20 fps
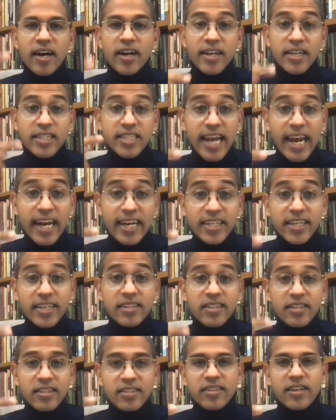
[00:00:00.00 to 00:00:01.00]

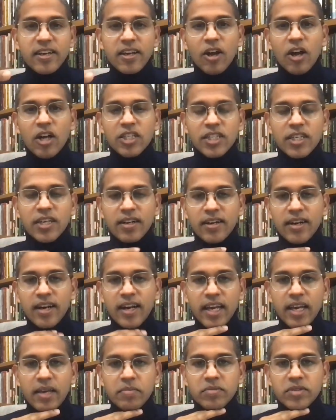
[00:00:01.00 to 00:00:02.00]
rejecting these theological
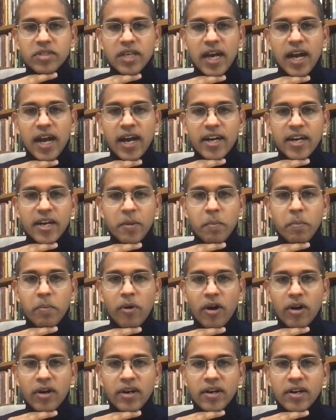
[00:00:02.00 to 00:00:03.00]
claims are
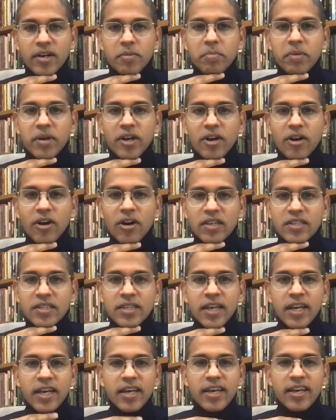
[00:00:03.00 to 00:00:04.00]
important
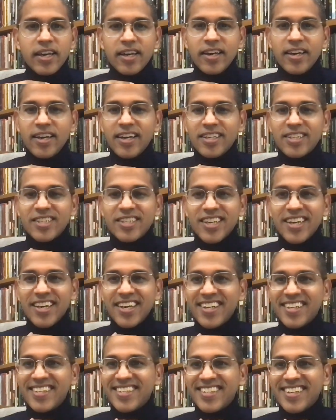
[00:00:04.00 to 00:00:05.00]
because
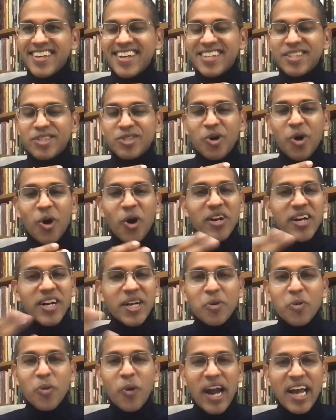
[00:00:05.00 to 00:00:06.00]
it's
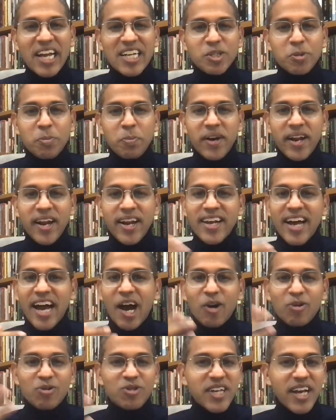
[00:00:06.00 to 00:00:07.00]
already widespread
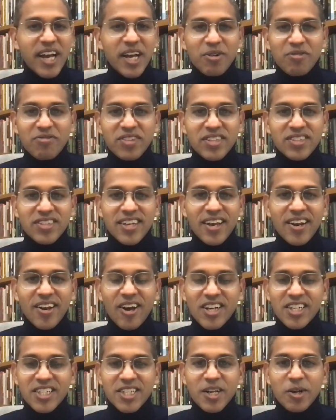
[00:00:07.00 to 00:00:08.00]
outside of the
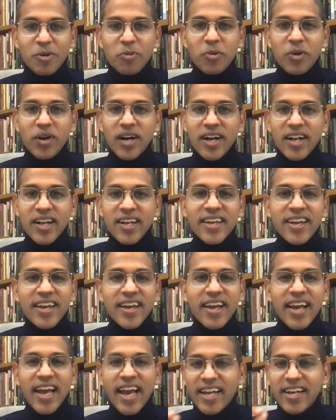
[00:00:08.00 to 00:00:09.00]
theological world,
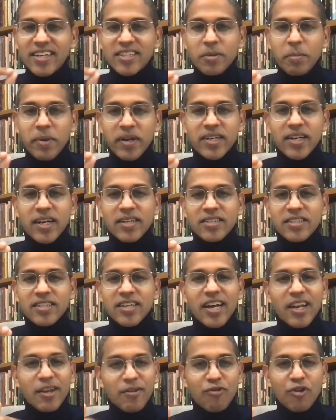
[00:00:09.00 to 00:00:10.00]
and it's a bit
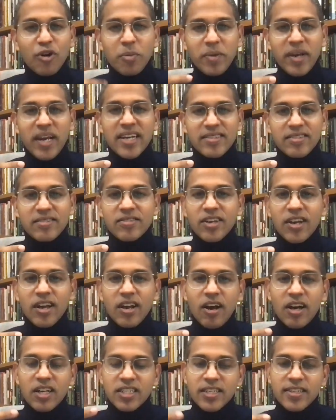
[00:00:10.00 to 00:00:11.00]
concerning for me as a
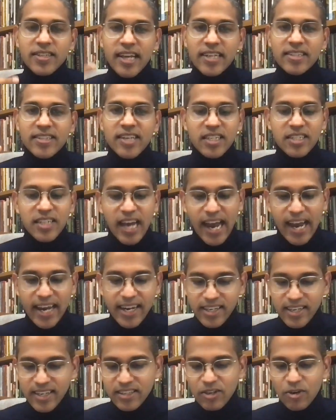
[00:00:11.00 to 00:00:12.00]
theologian that such
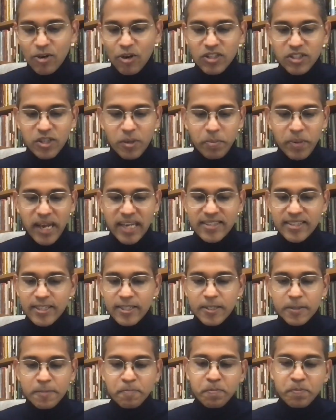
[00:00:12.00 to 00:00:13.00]
ideas are also
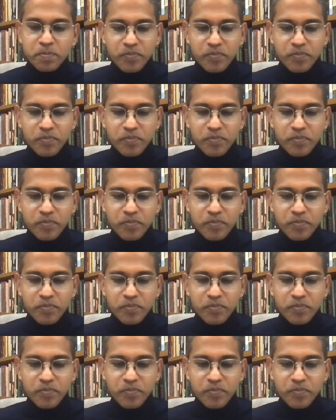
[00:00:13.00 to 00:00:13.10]
present